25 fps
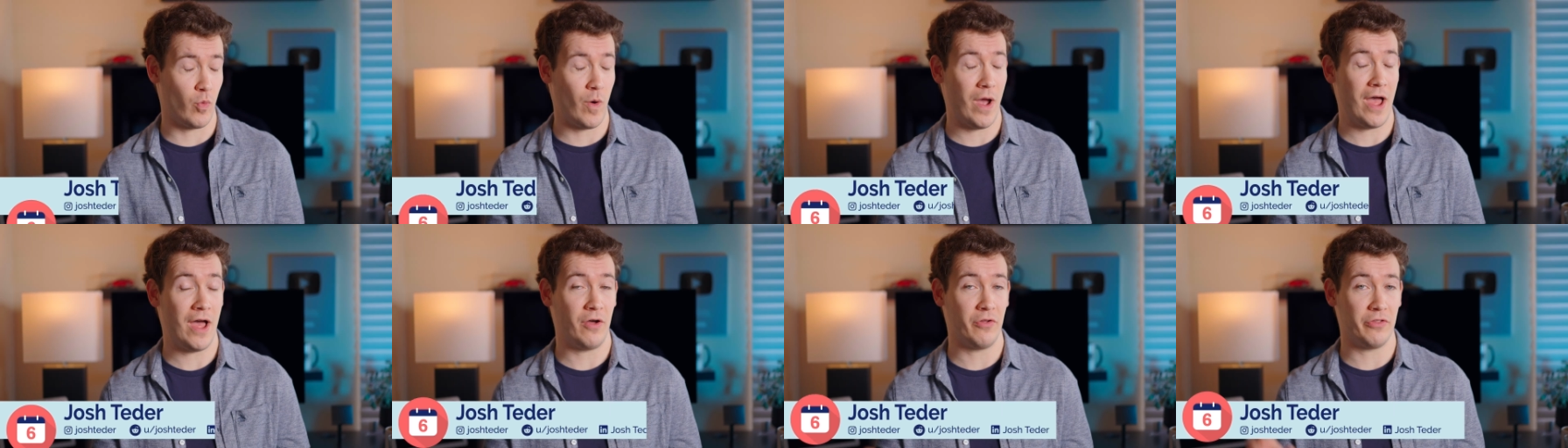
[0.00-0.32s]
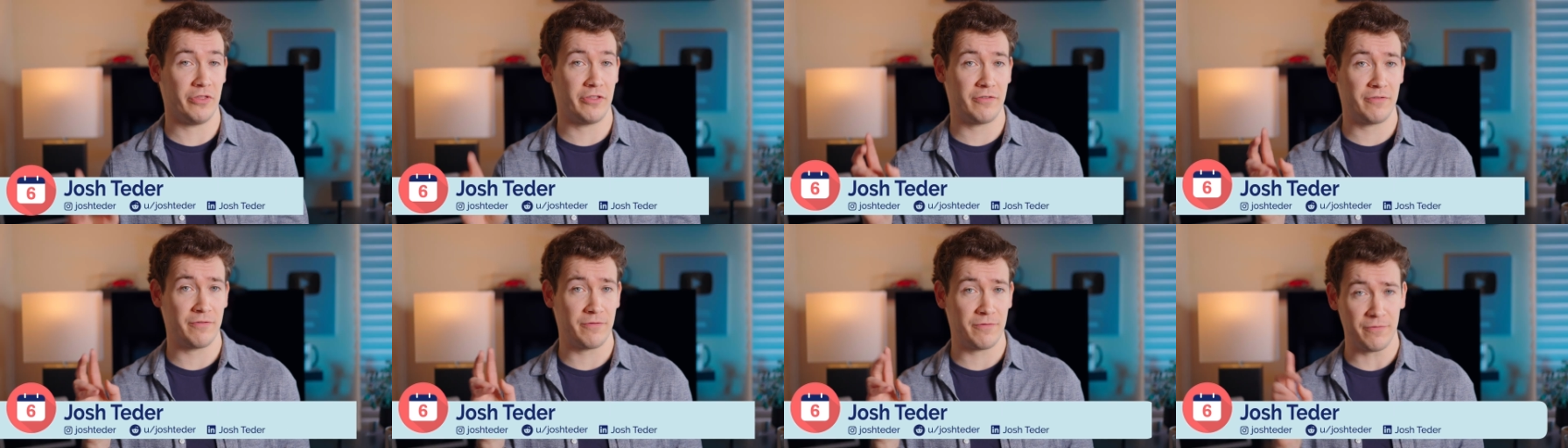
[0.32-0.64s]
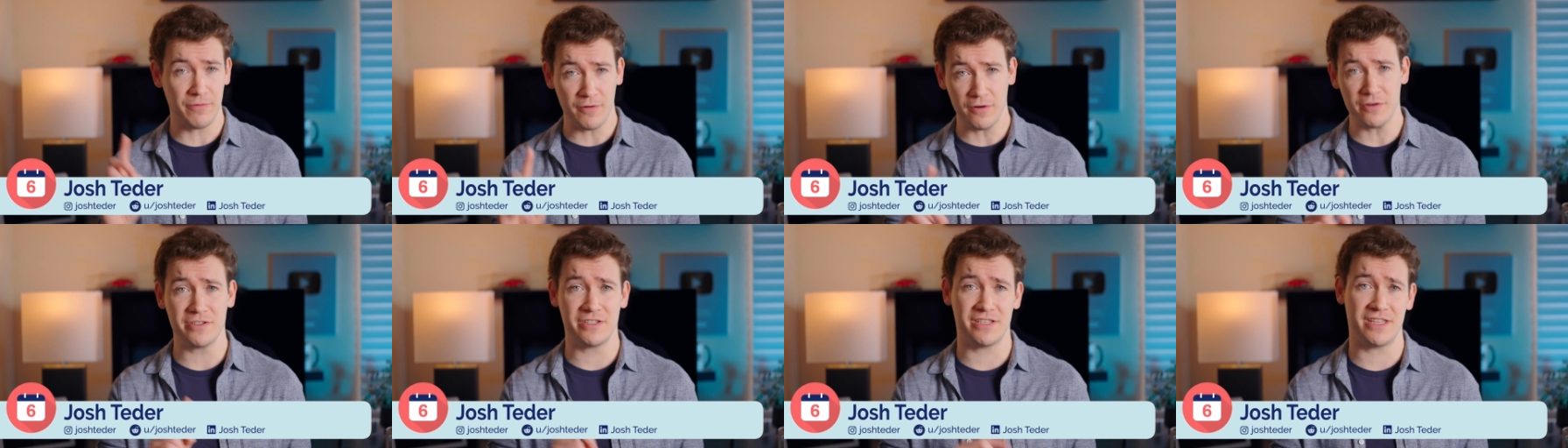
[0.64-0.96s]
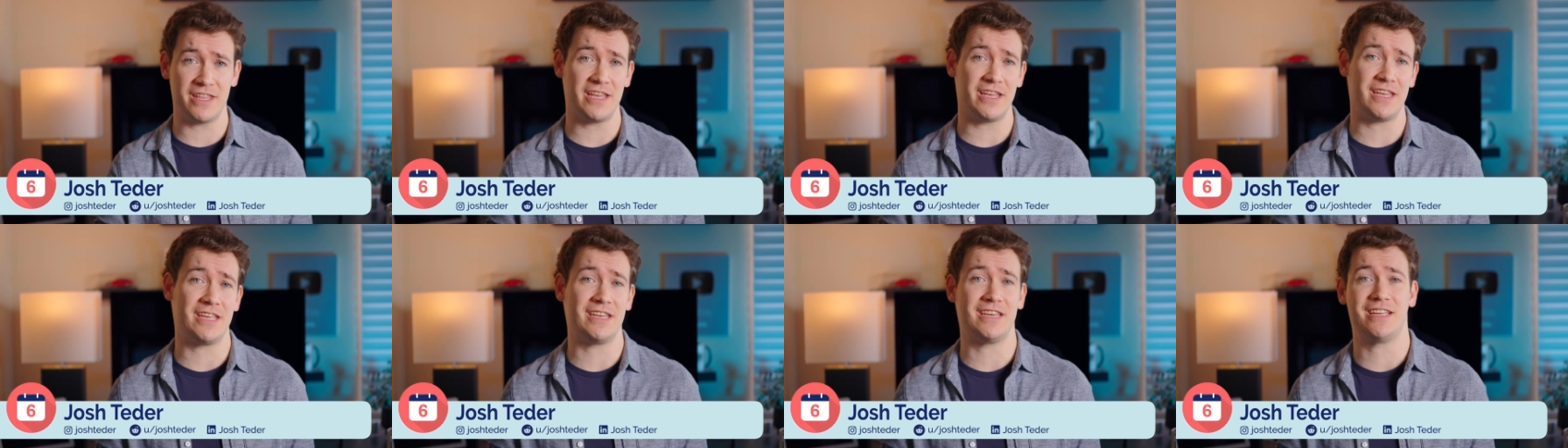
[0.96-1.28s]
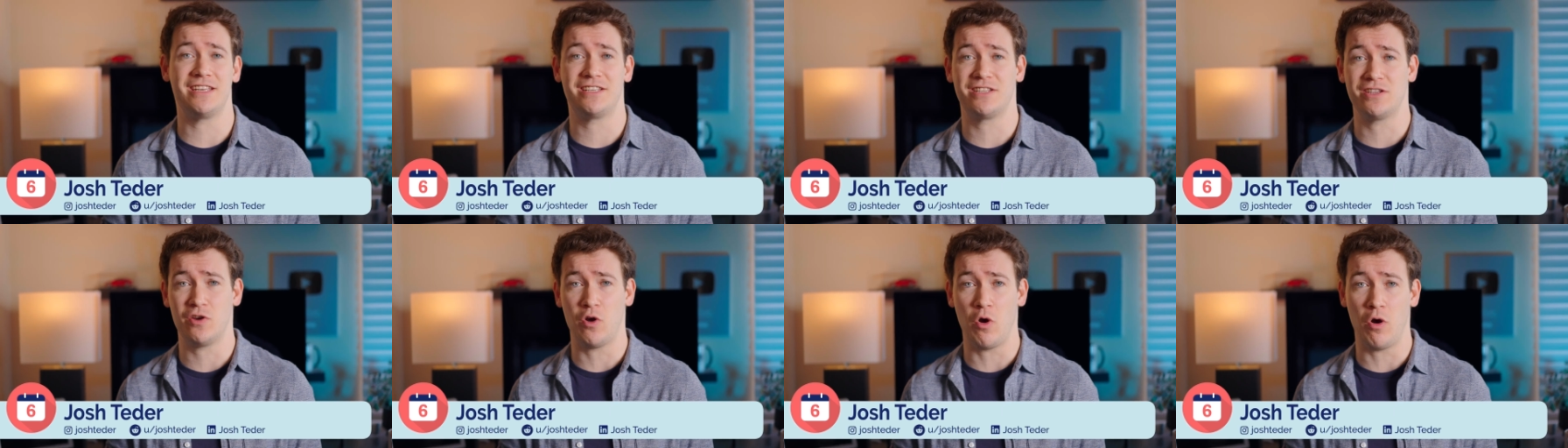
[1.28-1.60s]
Well, the first thing you
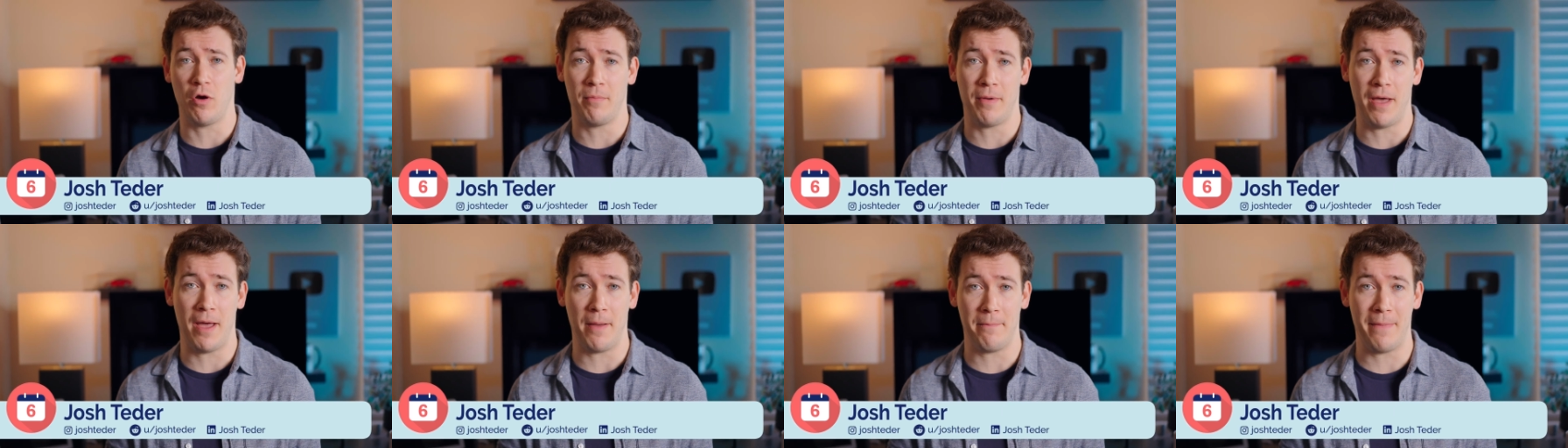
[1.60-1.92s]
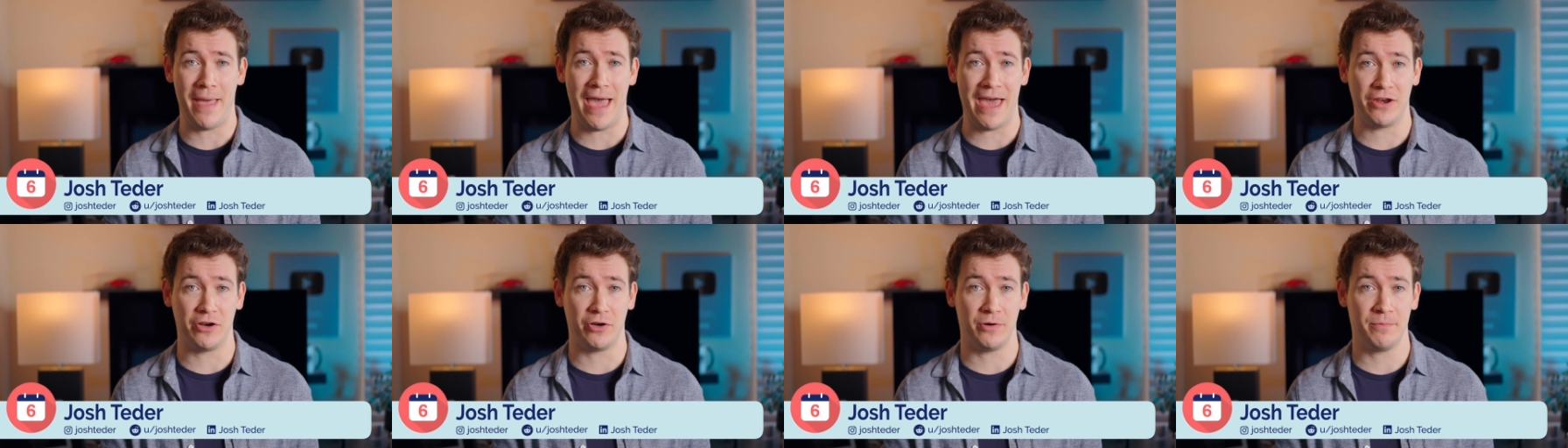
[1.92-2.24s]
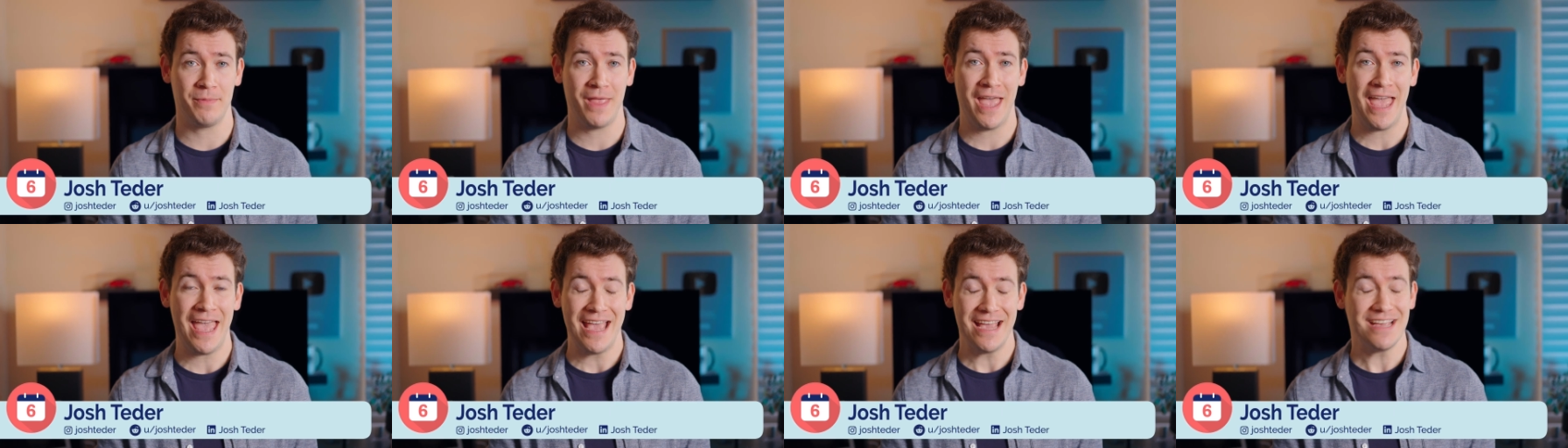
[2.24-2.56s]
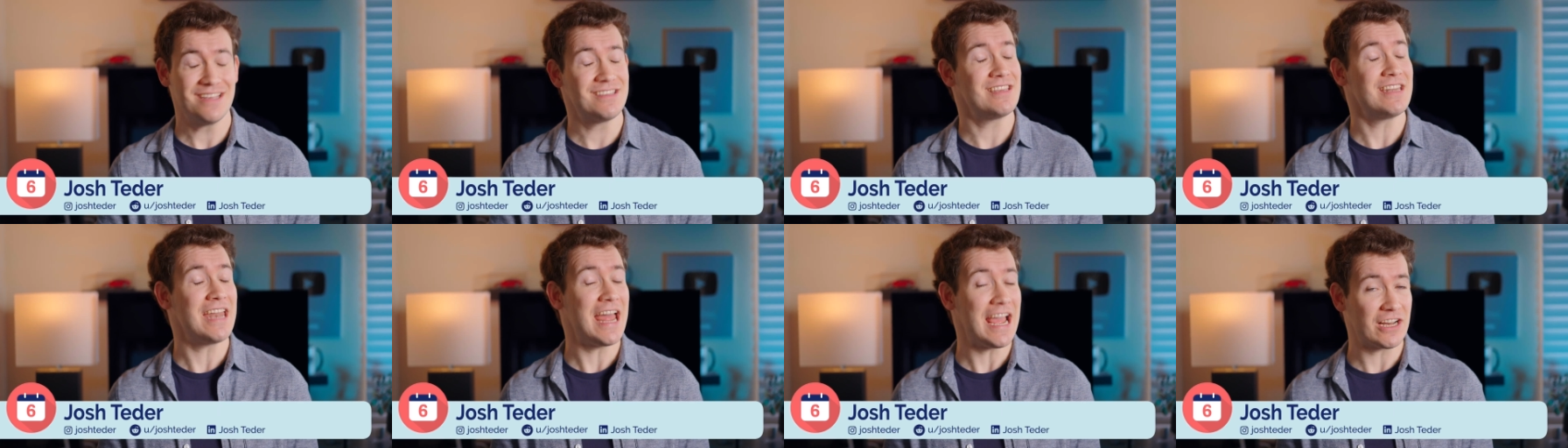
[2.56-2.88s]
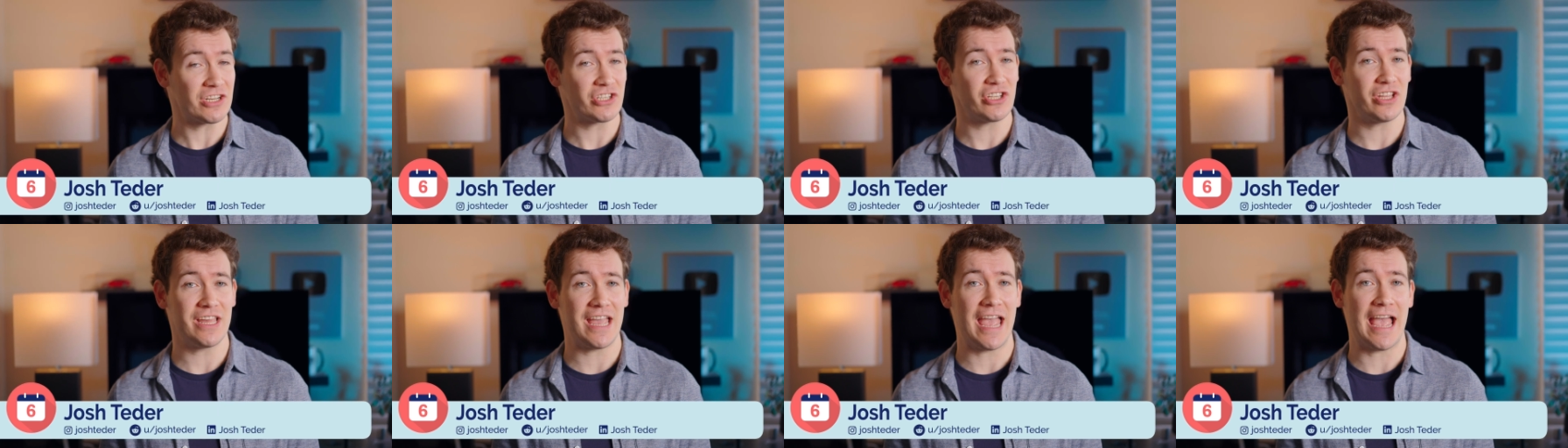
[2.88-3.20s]
need to know about Matter is it
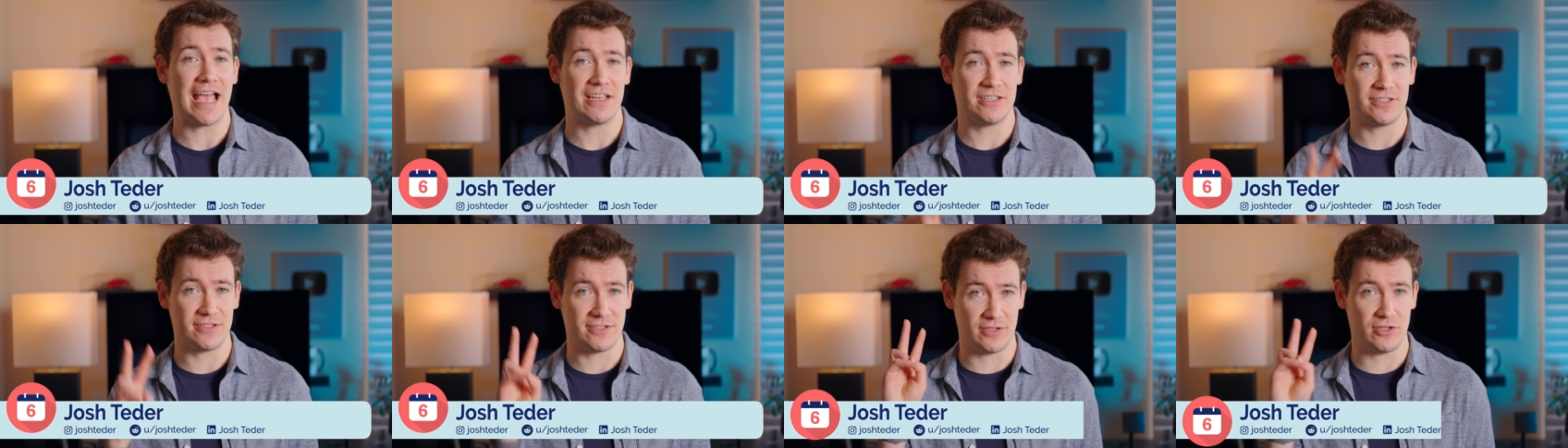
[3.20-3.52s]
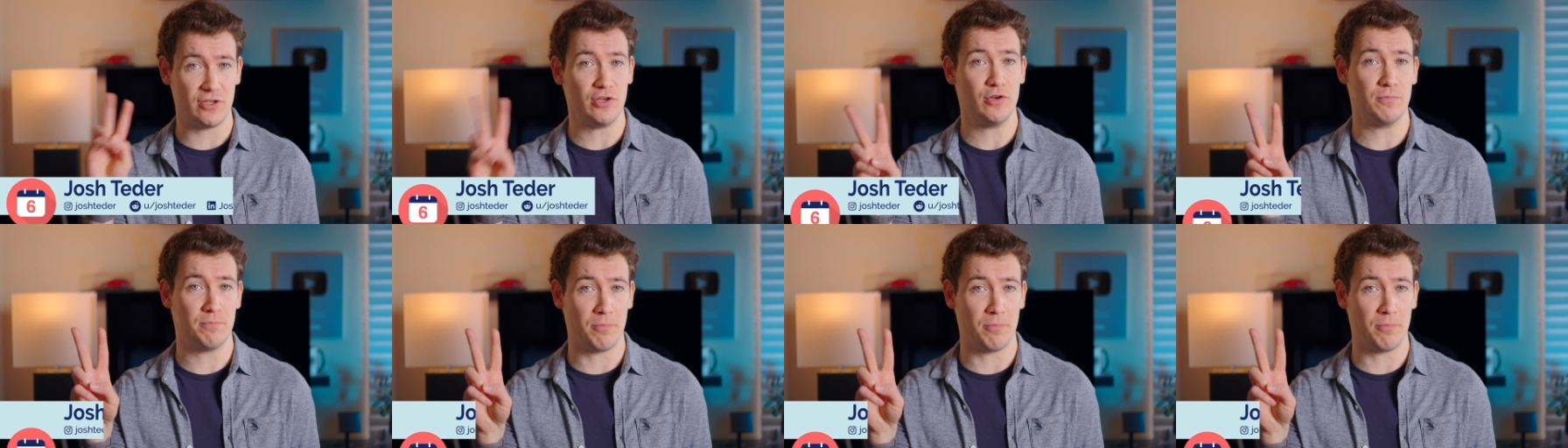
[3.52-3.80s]
actually has two